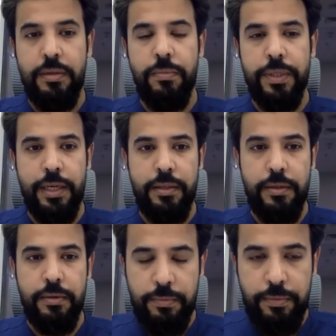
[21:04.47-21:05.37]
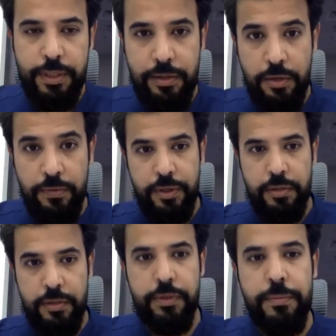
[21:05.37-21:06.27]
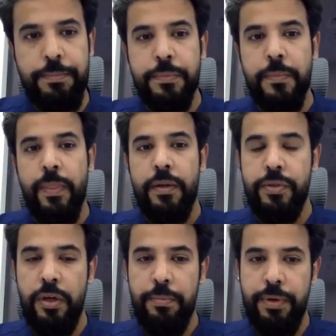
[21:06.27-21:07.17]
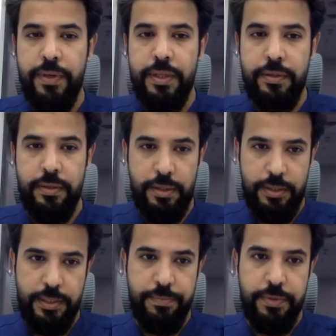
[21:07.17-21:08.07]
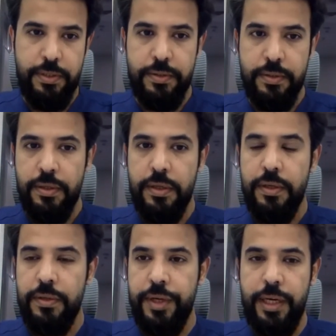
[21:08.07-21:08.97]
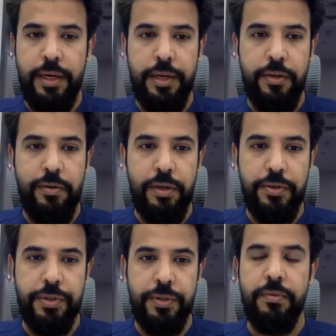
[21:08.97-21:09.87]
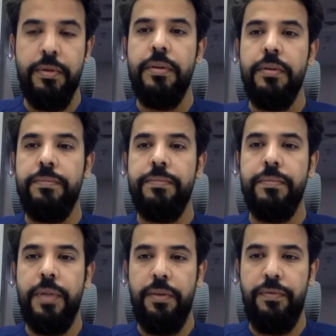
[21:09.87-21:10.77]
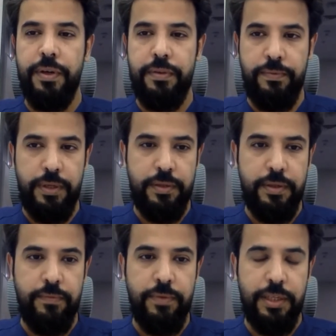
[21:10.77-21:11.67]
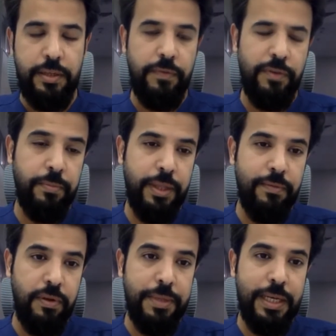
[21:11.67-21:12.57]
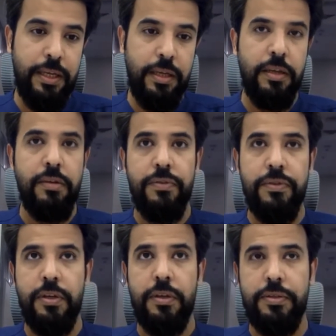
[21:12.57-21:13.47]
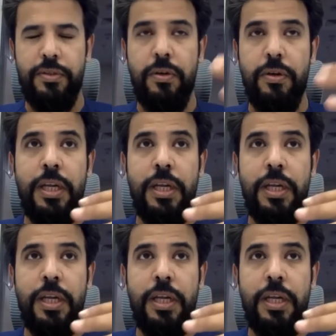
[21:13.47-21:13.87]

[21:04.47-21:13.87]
modality of treatment. So prevent sepsis, drain any collection, divert feeding from the leak. So